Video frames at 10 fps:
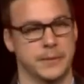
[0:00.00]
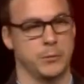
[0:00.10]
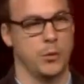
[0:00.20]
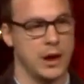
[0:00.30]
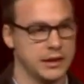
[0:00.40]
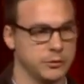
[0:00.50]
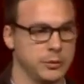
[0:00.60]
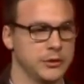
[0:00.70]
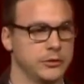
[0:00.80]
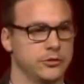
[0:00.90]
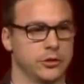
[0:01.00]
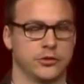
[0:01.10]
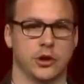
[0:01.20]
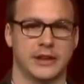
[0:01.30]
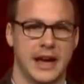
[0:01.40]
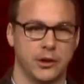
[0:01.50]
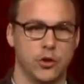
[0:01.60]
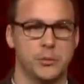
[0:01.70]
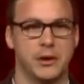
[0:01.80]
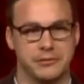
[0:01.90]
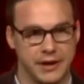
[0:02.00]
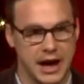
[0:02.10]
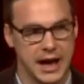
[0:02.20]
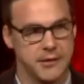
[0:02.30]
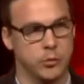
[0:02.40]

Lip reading: We went to this church called Catacumba 5,